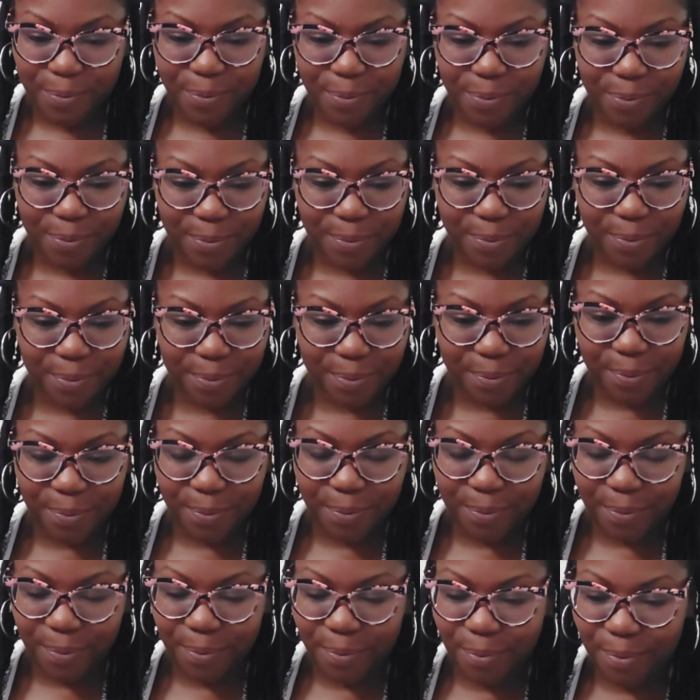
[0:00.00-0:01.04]

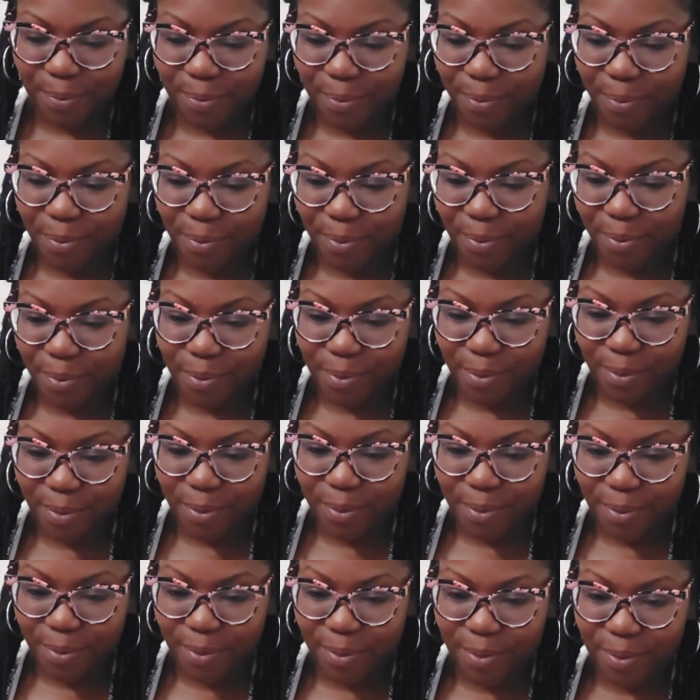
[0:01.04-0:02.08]

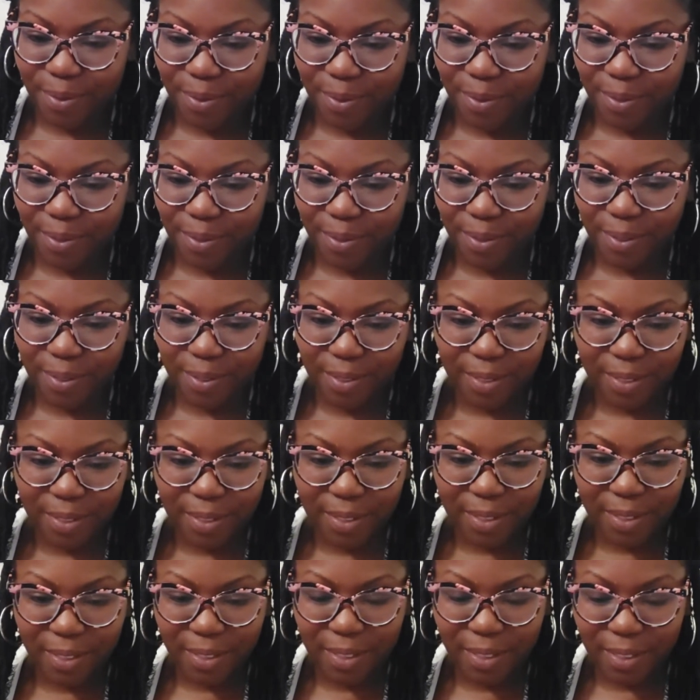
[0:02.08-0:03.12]

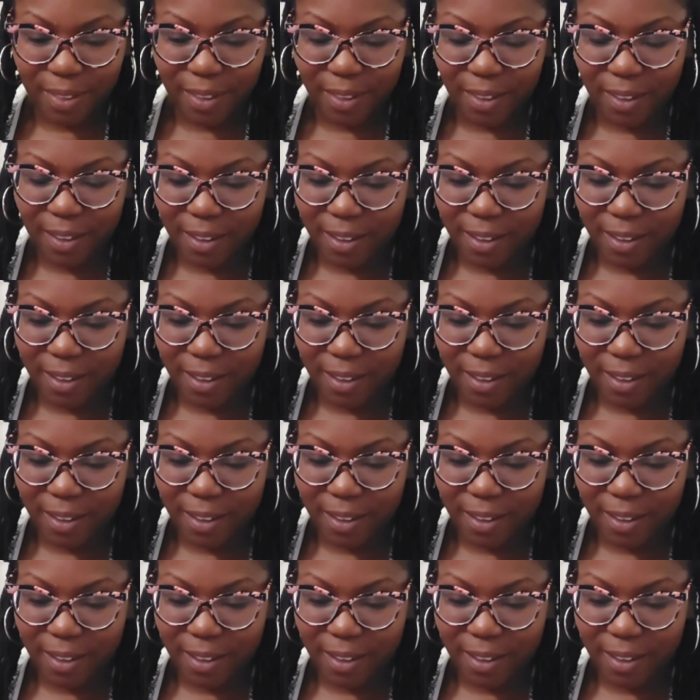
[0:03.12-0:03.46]
Nobody speaks.